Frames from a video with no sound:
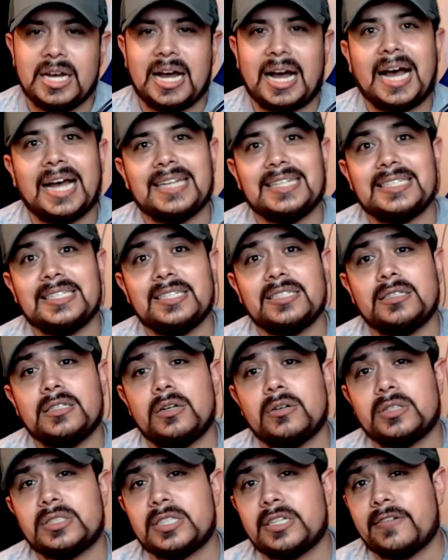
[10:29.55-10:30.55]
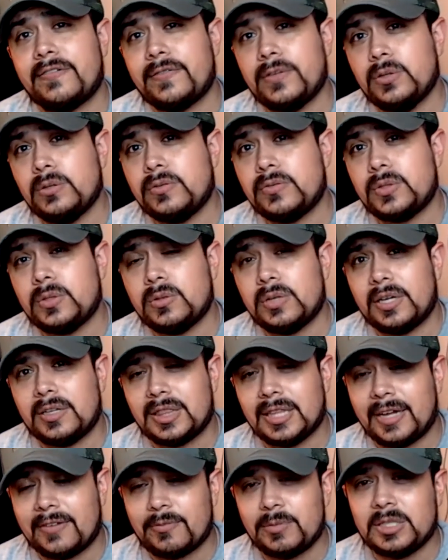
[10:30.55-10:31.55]
I did notice that a few of you had
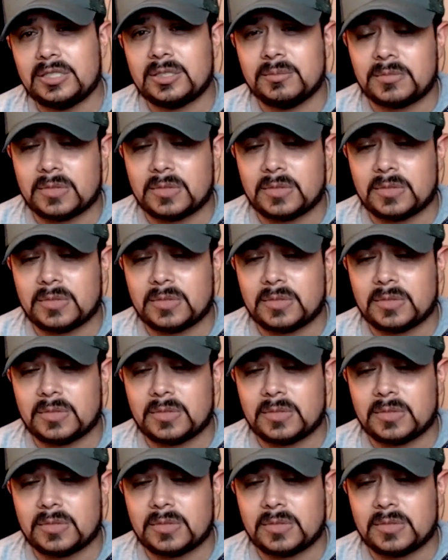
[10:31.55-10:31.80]
left me some